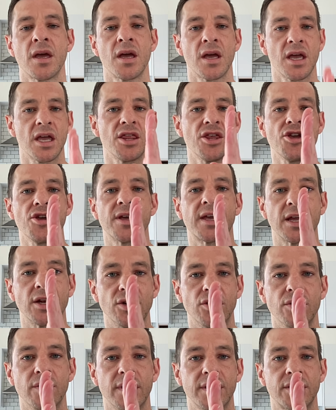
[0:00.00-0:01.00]
Either you can
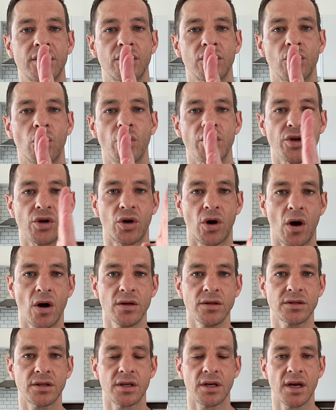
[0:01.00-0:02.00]
do it or you
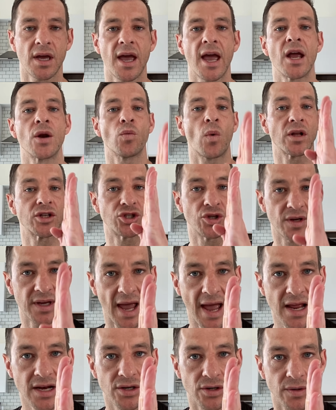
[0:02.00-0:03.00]
can't. And once you
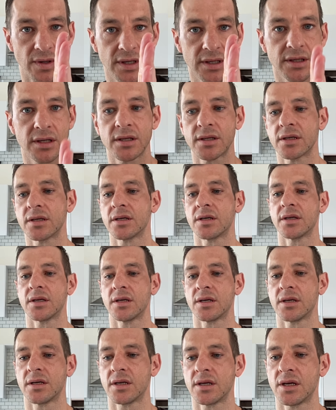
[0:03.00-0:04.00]
can do it,
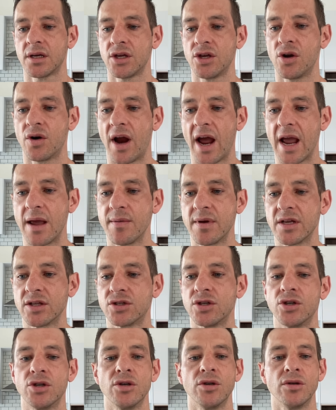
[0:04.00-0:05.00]
you're aiming
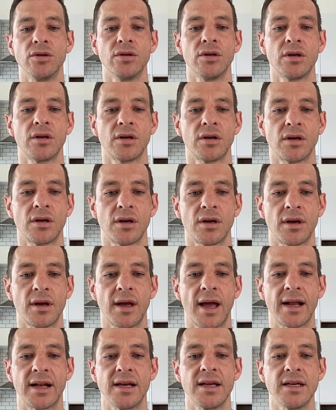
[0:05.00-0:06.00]
to do
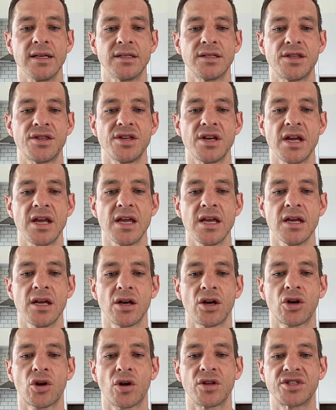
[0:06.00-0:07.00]
at least
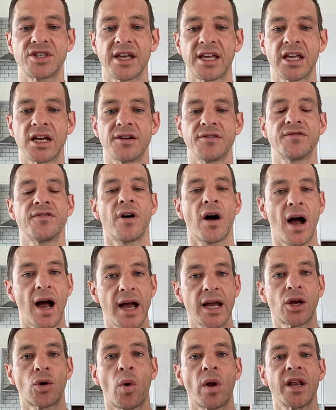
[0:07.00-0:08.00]
3 consecutive
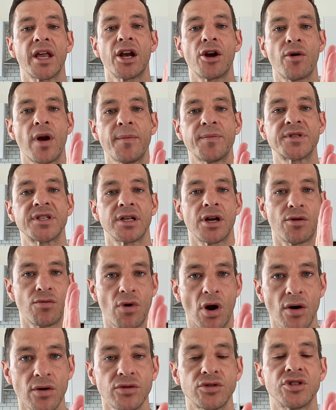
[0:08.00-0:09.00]
high quality reps in a
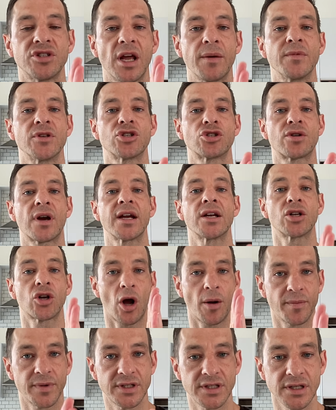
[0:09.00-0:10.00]
row to demonstrate
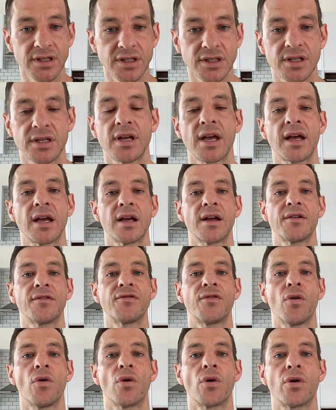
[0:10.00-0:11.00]
competence
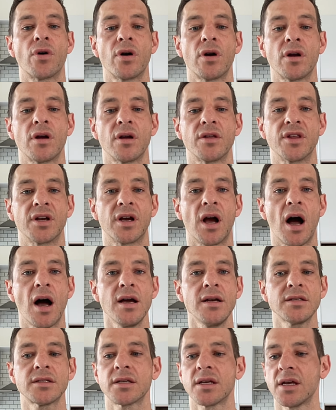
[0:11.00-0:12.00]
for the
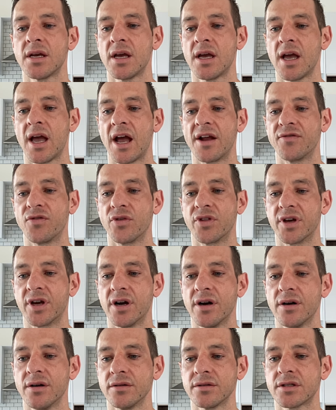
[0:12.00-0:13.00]
guys. And for the
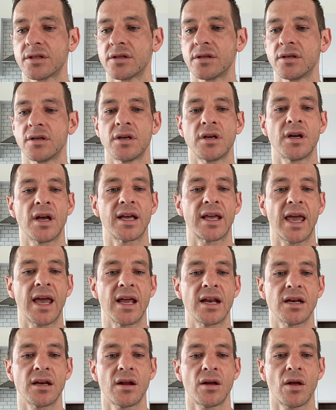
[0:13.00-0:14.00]
girls,
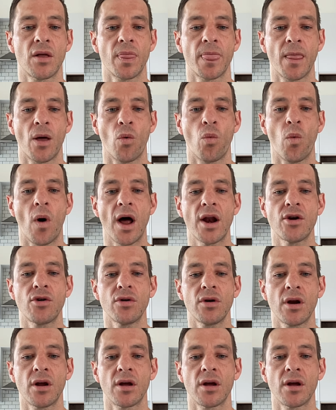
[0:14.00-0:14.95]
again, 1